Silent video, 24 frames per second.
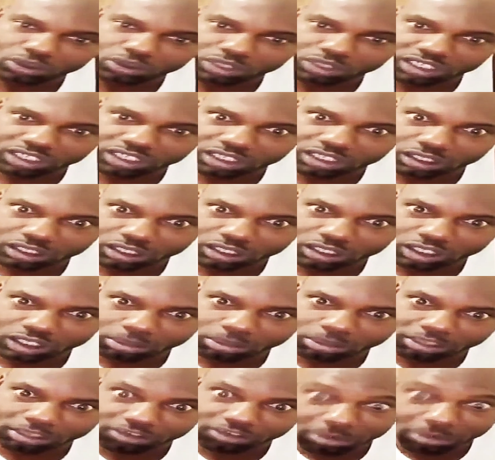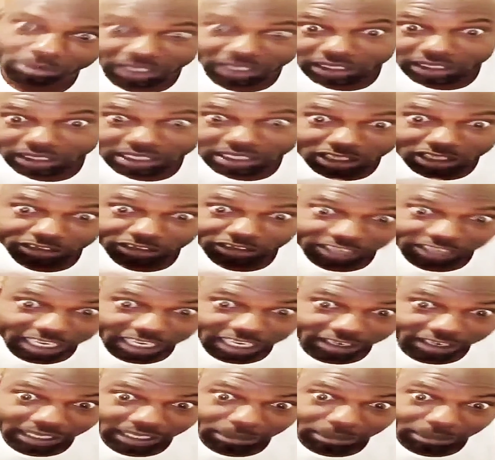Don't know the thing going on. I have to make this go
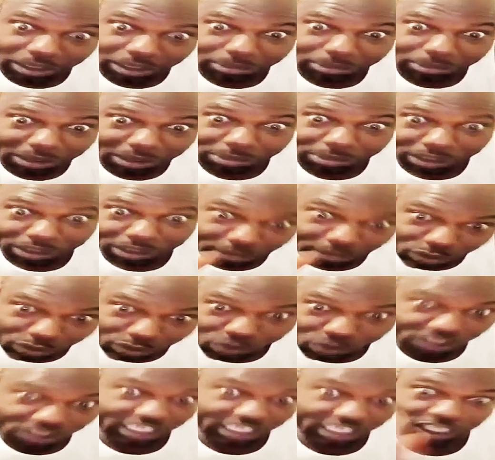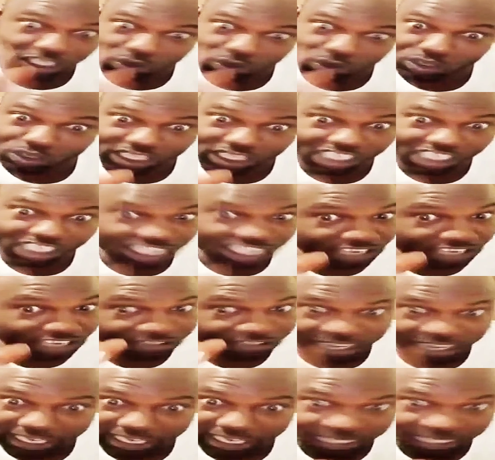viral. I make the people them know so that youth here
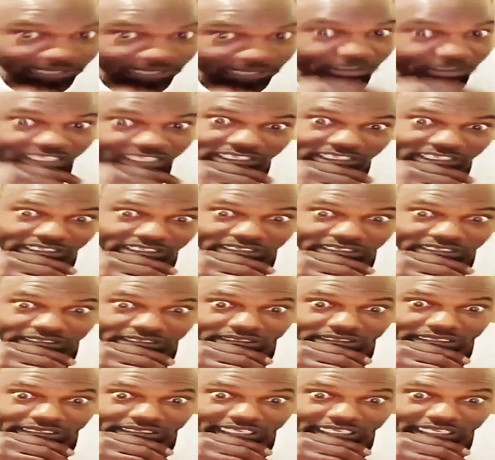try to violate me thing.